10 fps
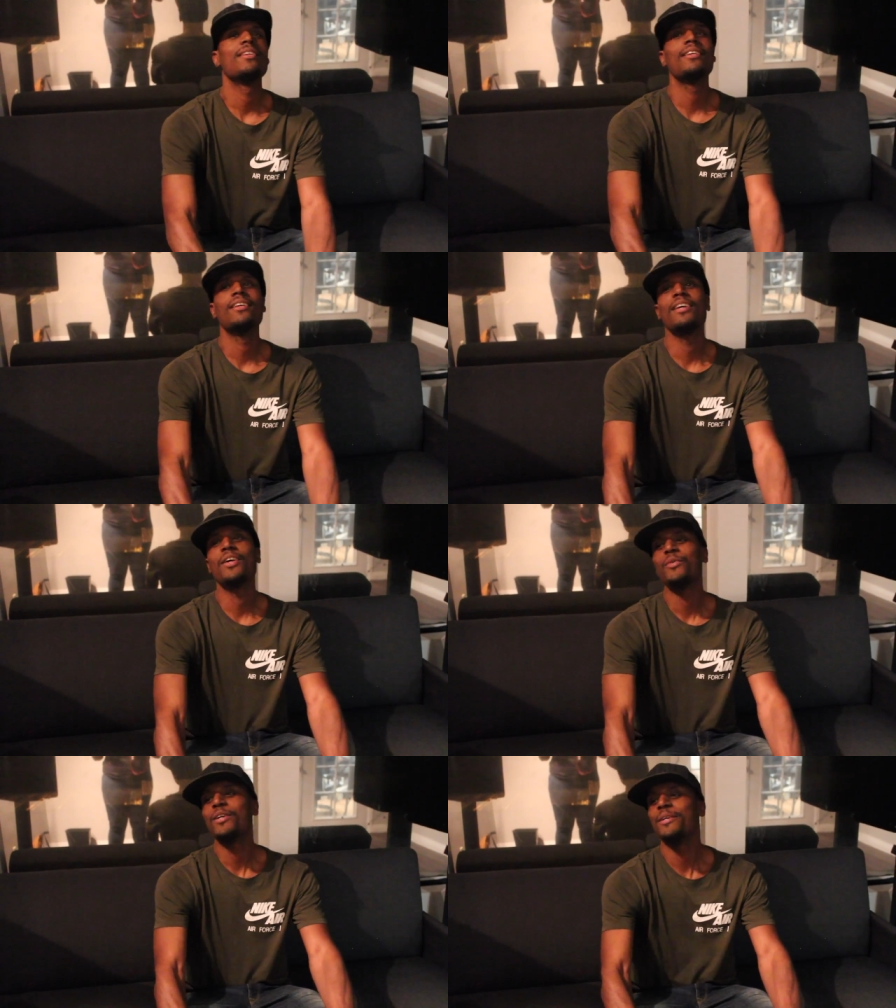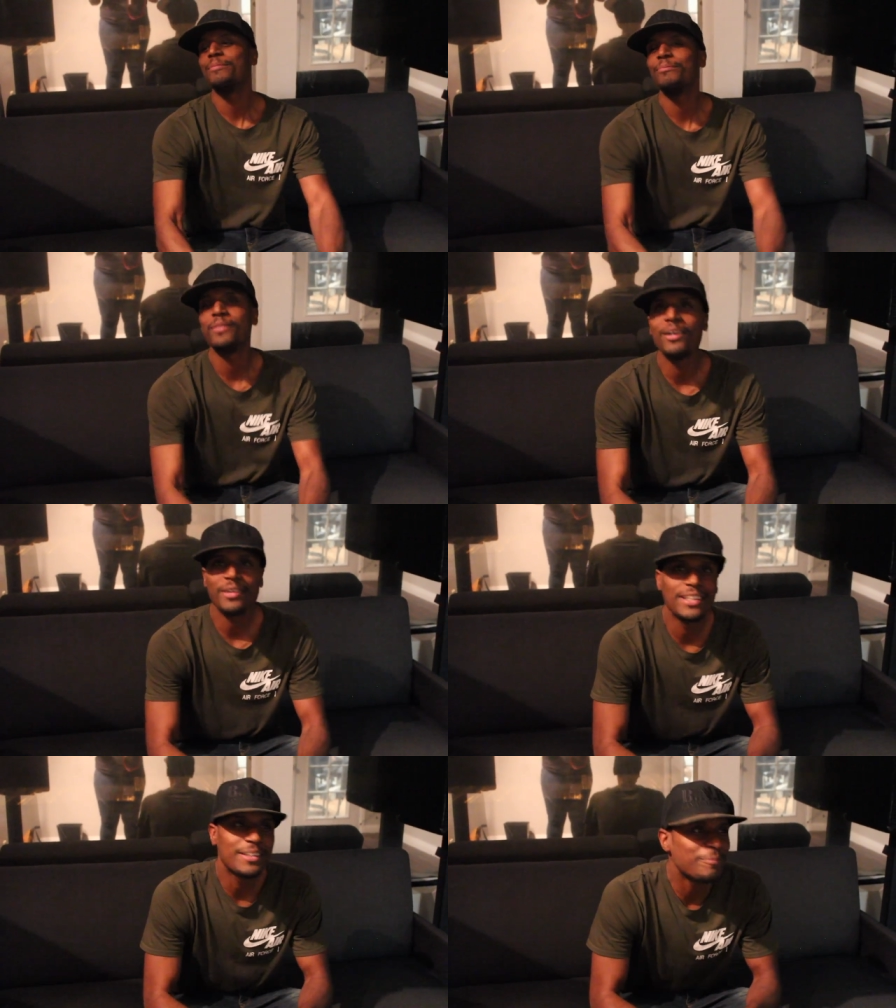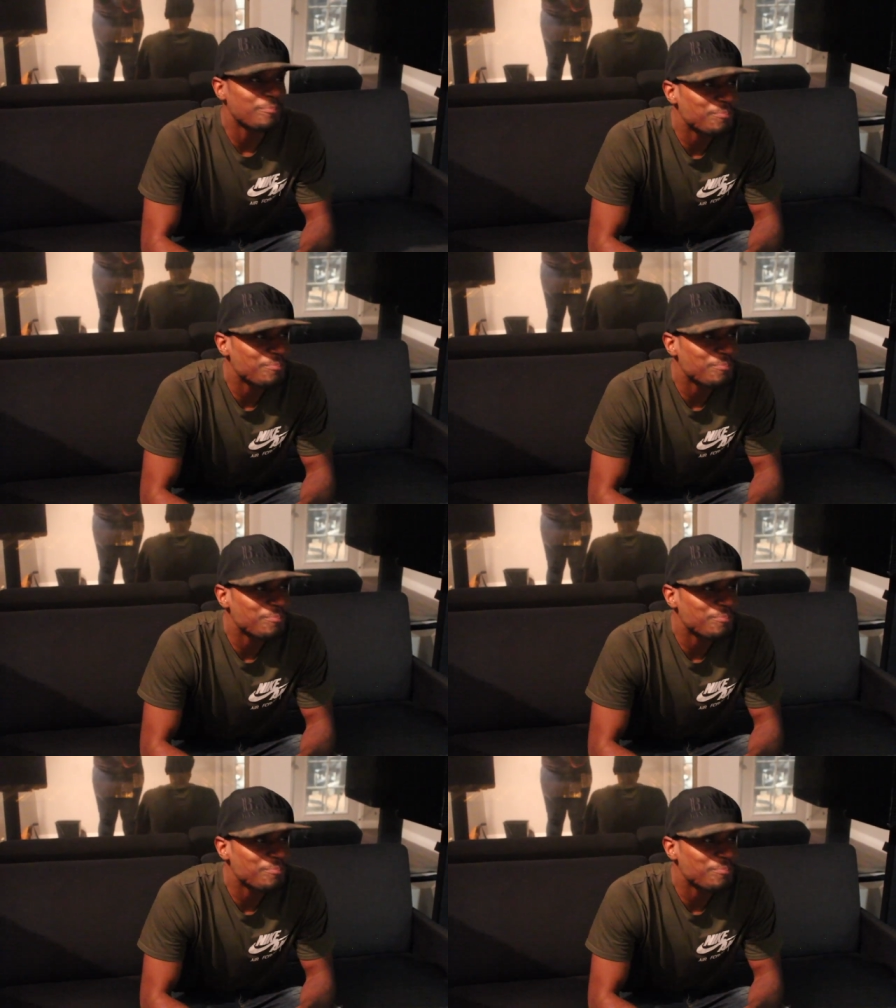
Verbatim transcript: yeah. Well. All right now.